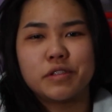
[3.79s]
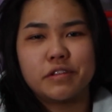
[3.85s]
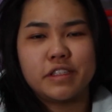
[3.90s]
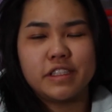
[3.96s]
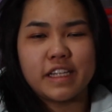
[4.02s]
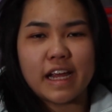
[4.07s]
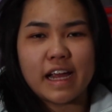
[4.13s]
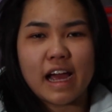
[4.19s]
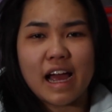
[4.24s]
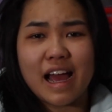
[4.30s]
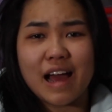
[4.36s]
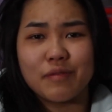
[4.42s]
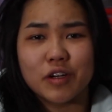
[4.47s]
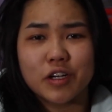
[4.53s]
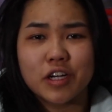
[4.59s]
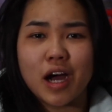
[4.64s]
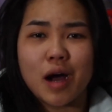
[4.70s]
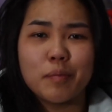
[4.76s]
So today I
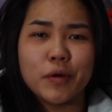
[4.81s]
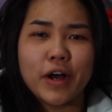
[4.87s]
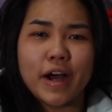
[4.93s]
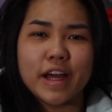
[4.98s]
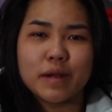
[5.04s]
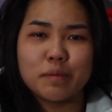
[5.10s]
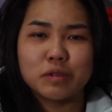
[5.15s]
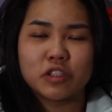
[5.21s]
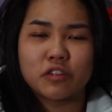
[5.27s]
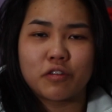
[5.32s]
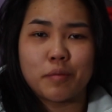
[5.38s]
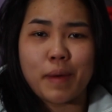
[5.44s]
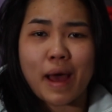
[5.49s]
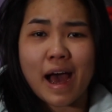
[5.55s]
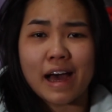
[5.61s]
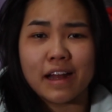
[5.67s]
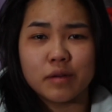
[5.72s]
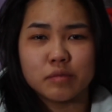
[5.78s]
have a couple items from
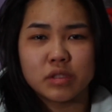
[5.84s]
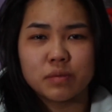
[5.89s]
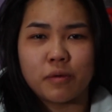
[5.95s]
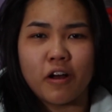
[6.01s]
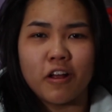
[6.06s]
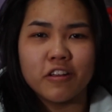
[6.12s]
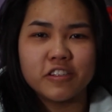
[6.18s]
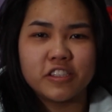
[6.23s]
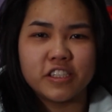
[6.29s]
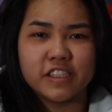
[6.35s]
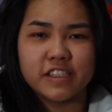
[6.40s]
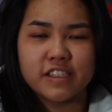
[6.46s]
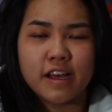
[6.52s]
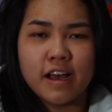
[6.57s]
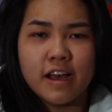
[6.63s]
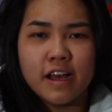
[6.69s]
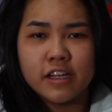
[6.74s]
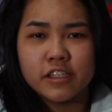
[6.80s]
Adams Polishes.
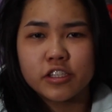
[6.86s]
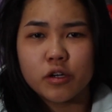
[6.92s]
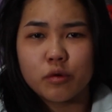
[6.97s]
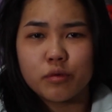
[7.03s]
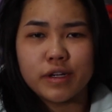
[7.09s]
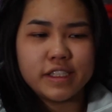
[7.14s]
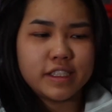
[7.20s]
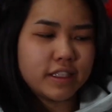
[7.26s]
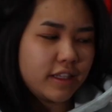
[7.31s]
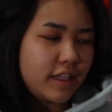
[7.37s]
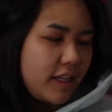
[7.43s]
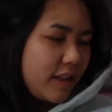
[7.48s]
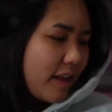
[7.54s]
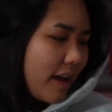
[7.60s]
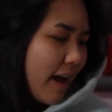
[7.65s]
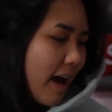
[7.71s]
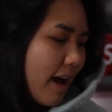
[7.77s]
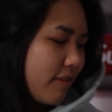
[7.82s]
So recently
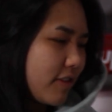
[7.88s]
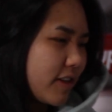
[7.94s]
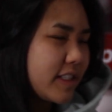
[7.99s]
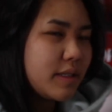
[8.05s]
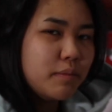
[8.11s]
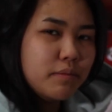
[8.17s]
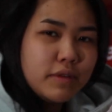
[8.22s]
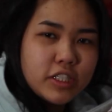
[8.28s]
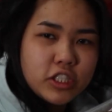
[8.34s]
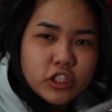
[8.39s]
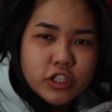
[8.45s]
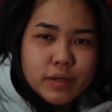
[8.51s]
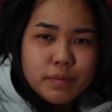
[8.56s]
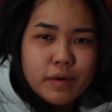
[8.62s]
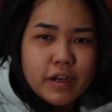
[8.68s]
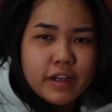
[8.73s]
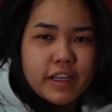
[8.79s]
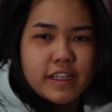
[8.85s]
they had this
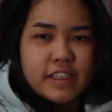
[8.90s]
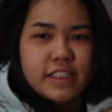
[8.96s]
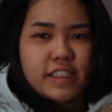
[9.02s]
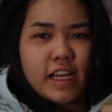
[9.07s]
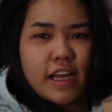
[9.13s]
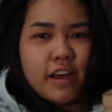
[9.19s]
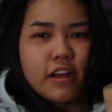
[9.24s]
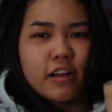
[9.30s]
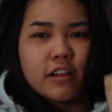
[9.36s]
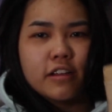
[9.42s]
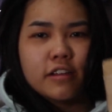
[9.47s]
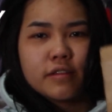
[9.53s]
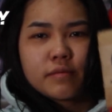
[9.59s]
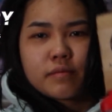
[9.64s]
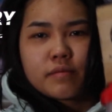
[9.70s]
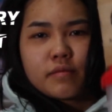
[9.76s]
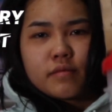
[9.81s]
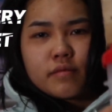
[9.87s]
mystery bucket sale.
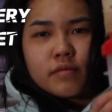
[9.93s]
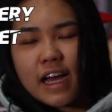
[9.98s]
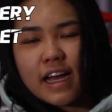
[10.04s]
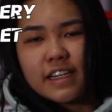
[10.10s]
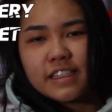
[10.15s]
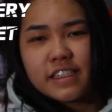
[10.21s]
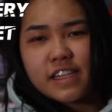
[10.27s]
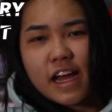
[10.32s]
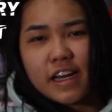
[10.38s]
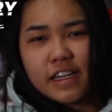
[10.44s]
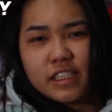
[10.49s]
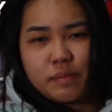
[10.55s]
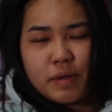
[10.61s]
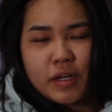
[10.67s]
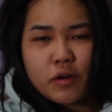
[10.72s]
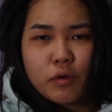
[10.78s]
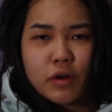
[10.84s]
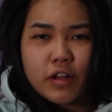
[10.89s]
I decided to
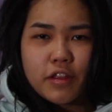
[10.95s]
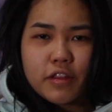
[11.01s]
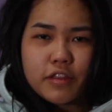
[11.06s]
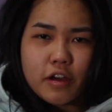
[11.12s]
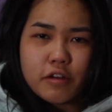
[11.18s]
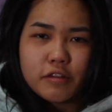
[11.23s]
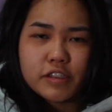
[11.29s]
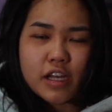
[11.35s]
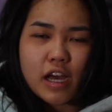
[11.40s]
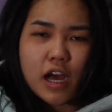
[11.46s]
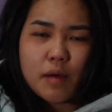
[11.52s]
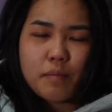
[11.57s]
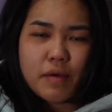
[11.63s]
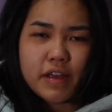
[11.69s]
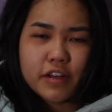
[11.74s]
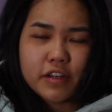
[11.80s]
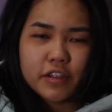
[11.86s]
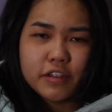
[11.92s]
pick one of those up,
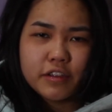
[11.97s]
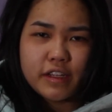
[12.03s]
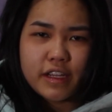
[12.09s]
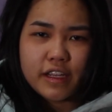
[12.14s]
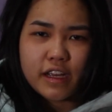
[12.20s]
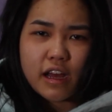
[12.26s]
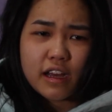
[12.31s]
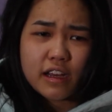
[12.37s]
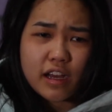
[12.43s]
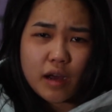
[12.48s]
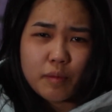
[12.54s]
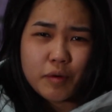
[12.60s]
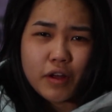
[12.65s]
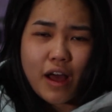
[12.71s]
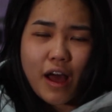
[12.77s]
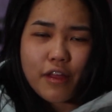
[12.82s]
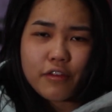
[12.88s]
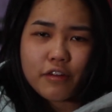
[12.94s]
including a
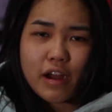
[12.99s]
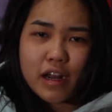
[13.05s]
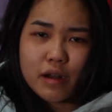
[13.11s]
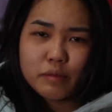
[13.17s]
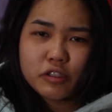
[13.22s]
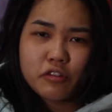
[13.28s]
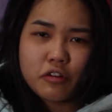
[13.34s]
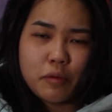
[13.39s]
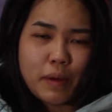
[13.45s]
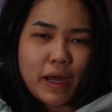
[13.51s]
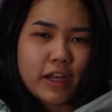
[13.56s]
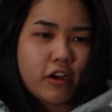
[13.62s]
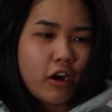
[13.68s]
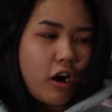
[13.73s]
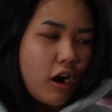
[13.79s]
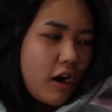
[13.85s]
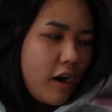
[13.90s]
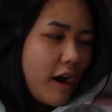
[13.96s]
couple other items for my
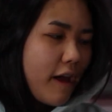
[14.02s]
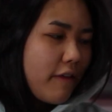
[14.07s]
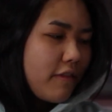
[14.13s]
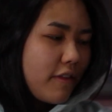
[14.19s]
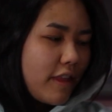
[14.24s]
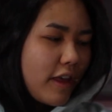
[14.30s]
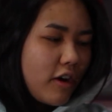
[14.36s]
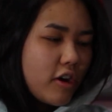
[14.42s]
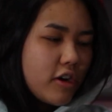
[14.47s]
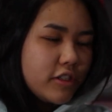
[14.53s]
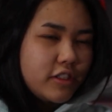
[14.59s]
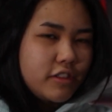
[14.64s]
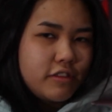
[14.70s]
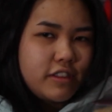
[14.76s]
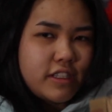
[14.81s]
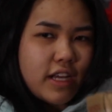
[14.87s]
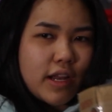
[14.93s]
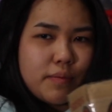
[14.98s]
car, and then they
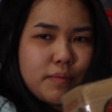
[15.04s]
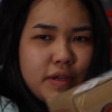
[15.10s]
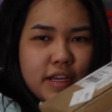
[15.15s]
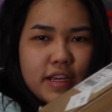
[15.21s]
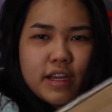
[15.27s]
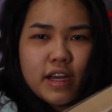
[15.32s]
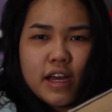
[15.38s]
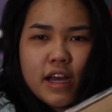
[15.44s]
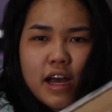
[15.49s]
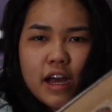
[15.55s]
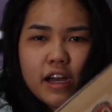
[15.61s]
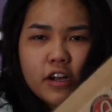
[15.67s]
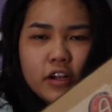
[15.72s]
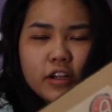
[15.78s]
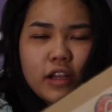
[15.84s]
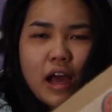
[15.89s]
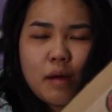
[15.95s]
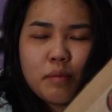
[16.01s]
also sent me a
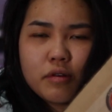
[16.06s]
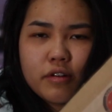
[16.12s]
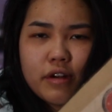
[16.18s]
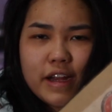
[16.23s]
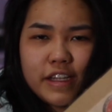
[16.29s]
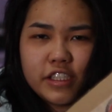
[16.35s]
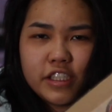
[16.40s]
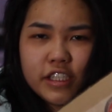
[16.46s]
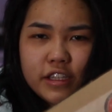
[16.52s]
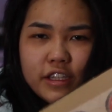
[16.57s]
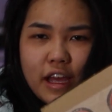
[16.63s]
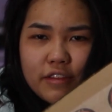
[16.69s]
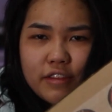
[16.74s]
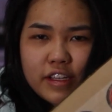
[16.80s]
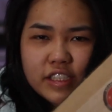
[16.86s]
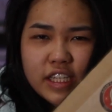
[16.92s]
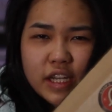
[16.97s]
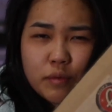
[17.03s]
collaboration
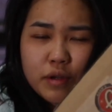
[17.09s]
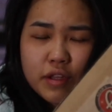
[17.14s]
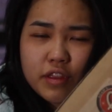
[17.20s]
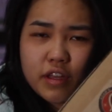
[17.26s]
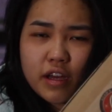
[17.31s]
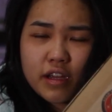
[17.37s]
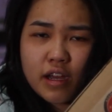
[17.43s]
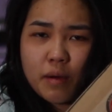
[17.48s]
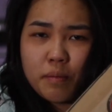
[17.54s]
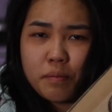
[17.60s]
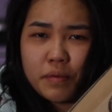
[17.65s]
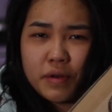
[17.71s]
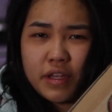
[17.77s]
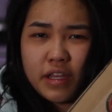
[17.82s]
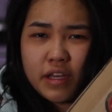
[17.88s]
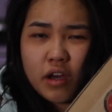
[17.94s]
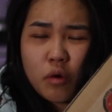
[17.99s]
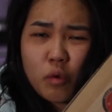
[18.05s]
that they did with a
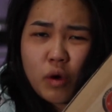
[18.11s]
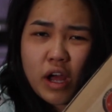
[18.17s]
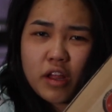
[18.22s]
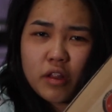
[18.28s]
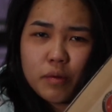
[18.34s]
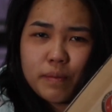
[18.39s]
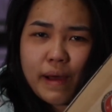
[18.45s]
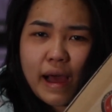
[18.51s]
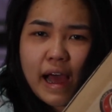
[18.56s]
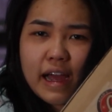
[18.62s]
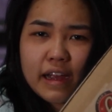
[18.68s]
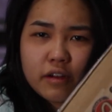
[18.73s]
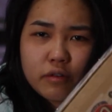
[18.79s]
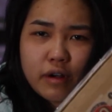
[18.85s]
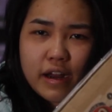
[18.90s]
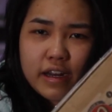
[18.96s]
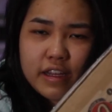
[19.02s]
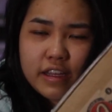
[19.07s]
company a while back
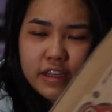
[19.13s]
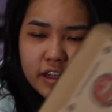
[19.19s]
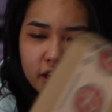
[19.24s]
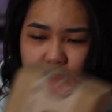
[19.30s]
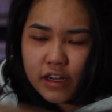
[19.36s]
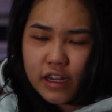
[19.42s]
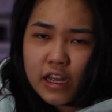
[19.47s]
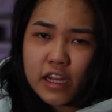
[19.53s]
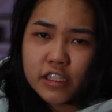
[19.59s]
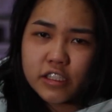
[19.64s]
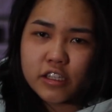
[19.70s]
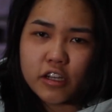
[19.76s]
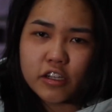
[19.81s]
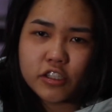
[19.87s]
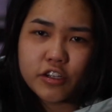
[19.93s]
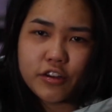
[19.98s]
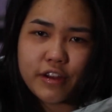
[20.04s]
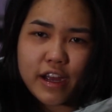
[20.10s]
right here. So
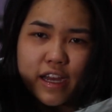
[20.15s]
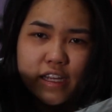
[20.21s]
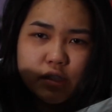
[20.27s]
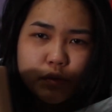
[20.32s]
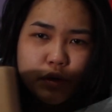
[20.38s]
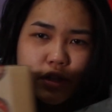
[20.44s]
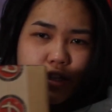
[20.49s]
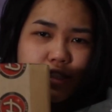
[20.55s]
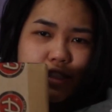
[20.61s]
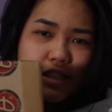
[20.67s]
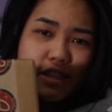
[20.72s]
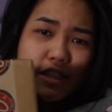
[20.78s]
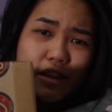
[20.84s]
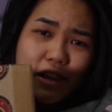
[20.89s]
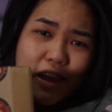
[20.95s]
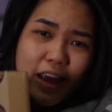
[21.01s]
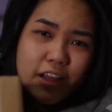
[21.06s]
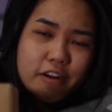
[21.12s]
I'll show you guys what this is
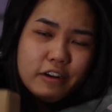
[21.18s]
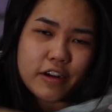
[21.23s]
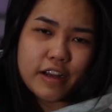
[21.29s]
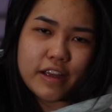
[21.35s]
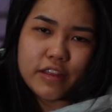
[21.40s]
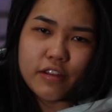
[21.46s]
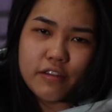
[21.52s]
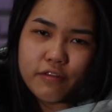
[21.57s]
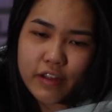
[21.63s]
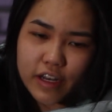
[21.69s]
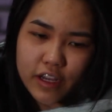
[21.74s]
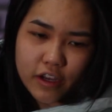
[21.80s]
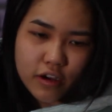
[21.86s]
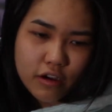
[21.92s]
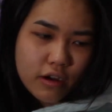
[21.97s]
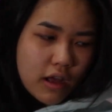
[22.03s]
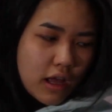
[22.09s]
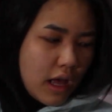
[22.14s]
later in the
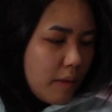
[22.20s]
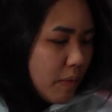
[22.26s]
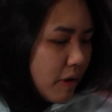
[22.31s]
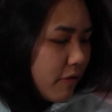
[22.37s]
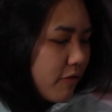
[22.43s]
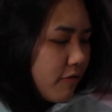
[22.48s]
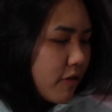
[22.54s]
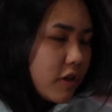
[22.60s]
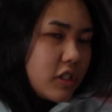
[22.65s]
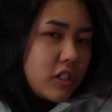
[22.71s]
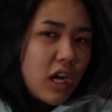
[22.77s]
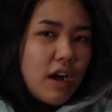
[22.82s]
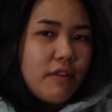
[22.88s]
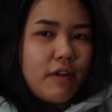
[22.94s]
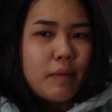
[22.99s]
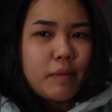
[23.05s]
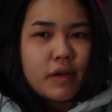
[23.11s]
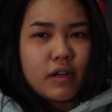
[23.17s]
video. But first
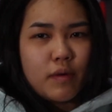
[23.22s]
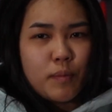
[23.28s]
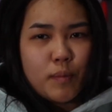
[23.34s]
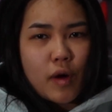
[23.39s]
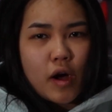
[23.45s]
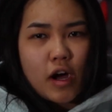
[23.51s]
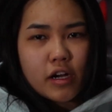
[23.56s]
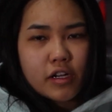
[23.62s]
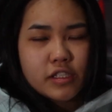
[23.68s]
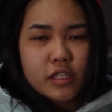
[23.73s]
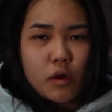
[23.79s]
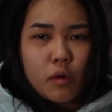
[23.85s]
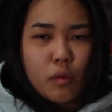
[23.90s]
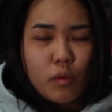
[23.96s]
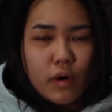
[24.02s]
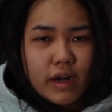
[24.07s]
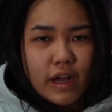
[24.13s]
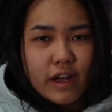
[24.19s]
off, I'm gonna unbox
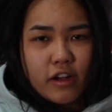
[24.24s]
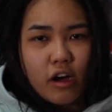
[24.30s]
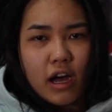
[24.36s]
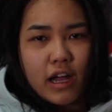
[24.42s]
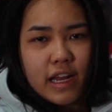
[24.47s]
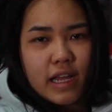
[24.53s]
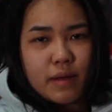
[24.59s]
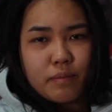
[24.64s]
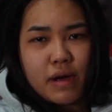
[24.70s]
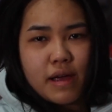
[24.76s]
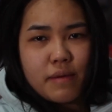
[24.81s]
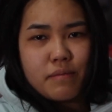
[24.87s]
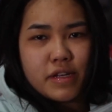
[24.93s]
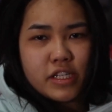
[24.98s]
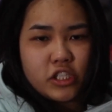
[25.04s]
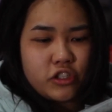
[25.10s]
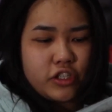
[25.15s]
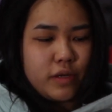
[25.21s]
what I got in my
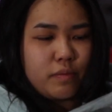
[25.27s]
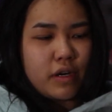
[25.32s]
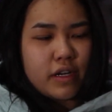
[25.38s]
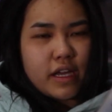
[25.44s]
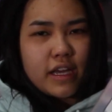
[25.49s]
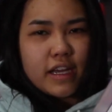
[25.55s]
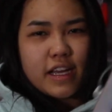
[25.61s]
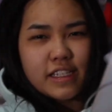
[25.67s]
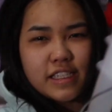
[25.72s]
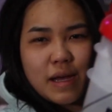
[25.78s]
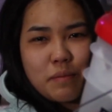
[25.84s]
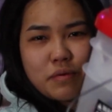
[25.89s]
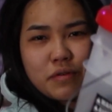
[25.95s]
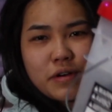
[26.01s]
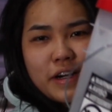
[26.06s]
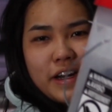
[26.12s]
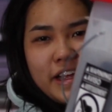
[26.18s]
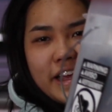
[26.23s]
mystery bucket because I'm
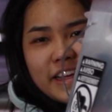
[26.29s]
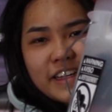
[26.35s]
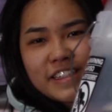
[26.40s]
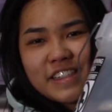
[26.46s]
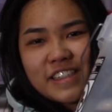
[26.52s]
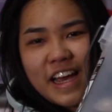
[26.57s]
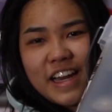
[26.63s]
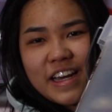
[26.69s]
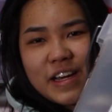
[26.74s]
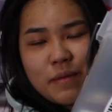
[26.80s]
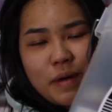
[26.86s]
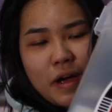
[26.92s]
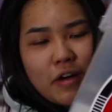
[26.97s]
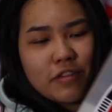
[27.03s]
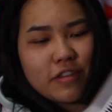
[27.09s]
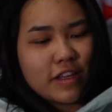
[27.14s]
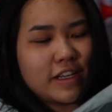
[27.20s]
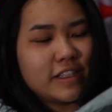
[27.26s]
pretty excited
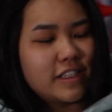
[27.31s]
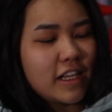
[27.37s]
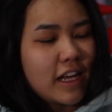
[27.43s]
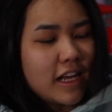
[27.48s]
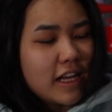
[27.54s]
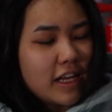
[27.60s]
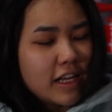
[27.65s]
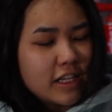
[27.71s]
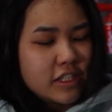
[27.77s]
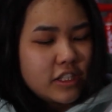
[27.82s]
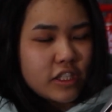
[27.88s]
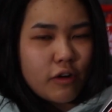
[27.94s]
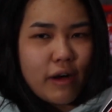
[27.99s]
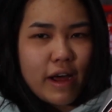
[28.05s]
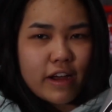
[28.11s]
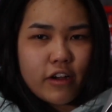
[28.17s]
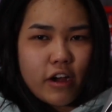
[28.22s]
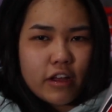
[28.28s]
about this.
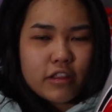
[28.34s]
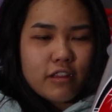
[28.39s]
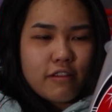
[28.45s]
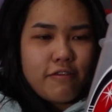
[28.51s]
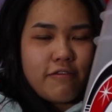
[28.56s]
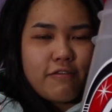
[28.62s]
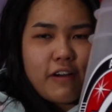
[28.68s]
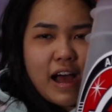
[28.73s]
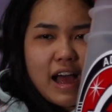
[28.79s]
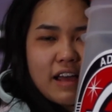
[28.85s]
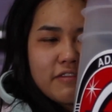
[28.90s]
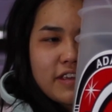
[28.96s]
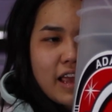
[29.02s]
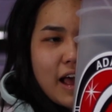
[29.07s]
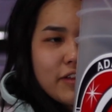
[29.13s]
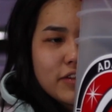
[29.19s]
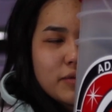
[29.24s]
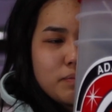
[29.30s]
So I got the
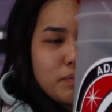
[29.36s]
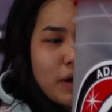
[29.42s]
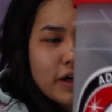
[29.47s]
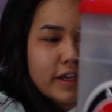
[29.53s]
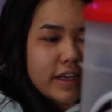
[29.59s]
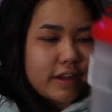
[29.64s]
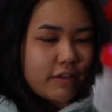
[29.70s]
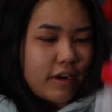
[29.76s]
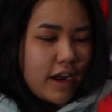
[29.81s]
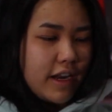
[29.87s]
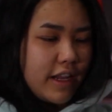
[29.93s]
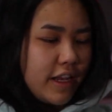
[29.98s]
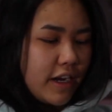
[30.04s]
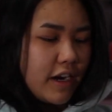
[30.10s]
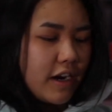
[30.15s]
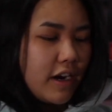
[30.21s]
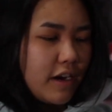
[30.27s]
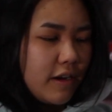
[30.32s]
5-gallon bucket right
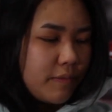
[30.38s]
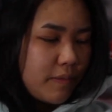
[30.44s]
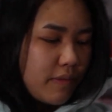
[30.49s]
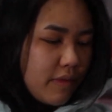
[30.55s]
here.